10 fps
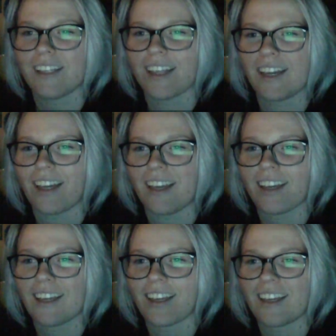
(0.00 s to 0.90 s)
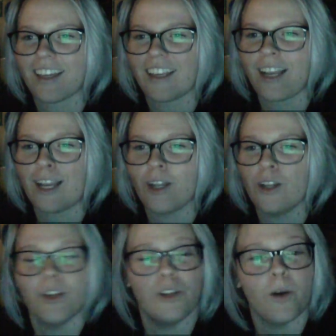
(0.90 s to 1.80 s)
and like
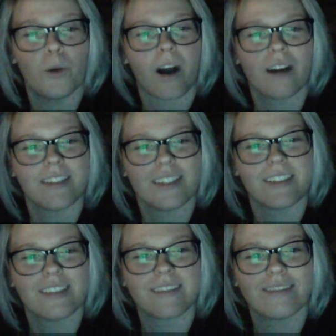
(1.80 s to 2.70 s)
no content.